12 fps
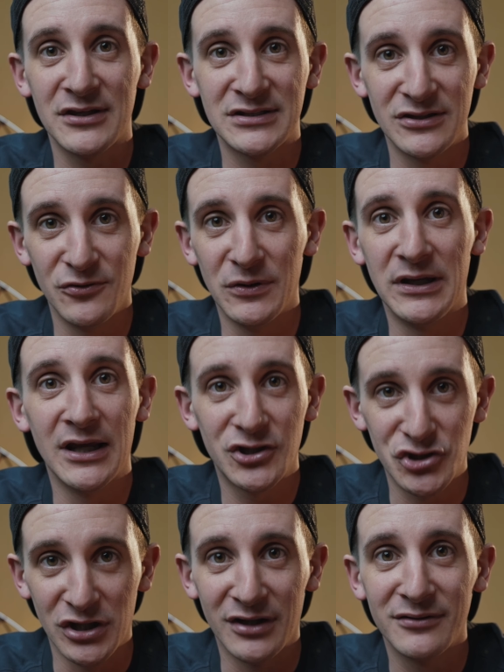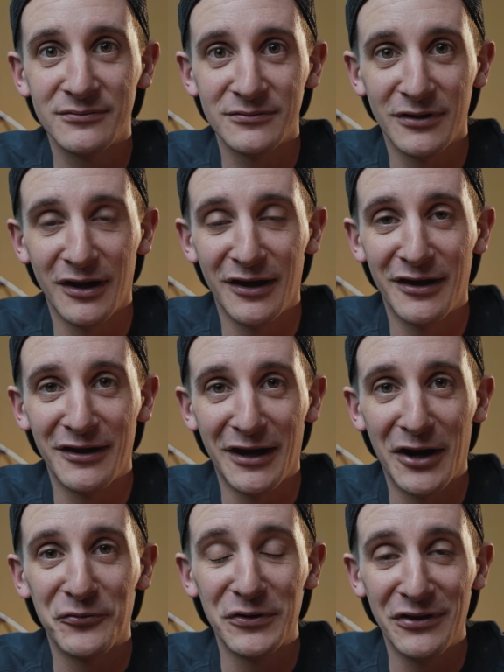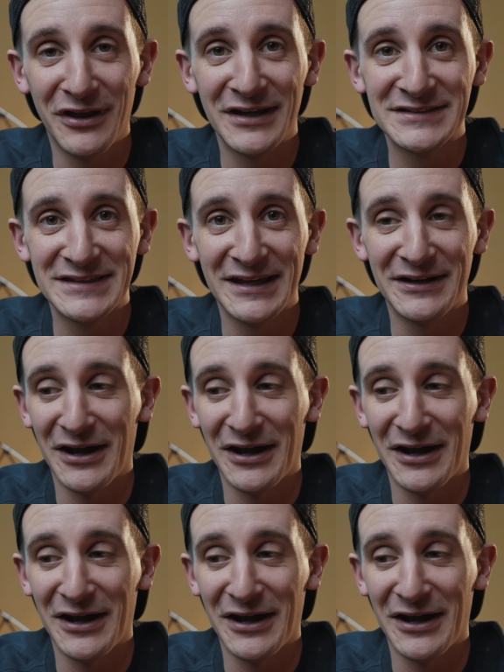this new addiction, I realize that